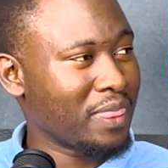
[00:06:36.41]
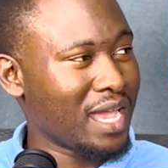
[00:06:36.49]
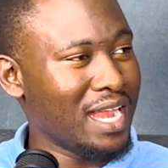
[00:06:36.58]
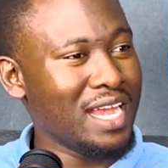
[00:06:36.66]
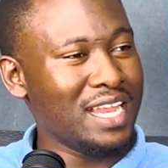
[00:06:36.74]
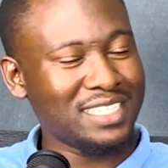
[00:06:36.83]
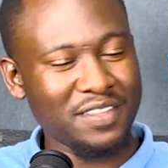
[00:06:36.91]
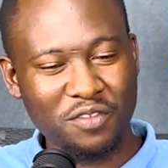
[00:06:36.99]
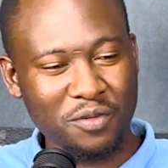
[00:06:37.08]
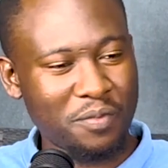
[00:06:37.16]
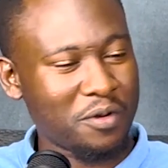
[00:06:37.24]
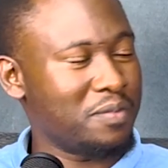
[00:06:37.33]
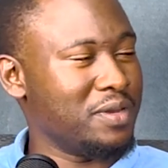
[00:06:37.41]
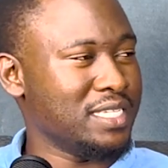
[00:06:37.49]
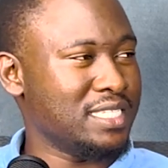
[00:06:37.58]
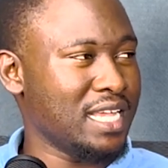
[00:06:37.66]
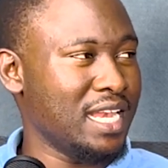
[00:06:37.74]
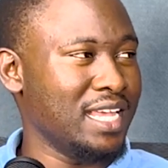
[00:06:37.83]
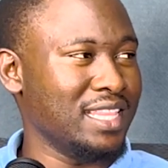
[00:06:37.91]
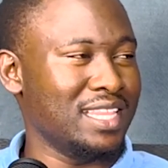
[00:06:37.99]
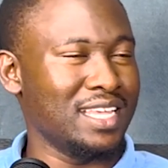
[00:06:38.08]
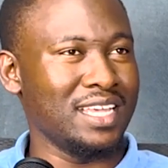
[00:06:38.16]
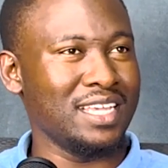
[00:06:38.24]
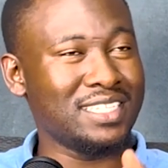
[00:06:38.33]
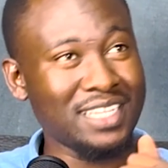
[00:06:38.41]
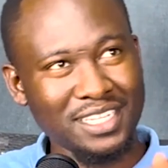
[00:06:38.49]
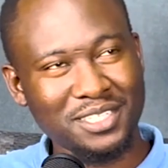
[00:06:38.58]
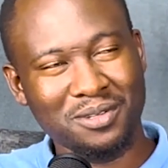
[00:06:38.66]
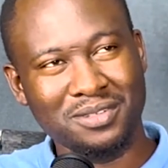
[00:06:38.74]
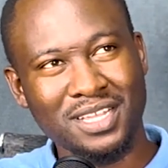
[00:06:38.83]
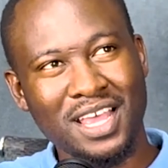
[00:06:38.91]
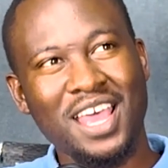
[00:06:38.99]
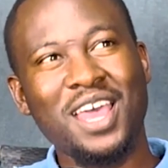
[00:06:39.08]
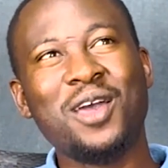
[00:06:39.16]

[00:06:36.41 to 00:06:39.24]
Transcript: Mm. Unless if you're probably selling the essentials.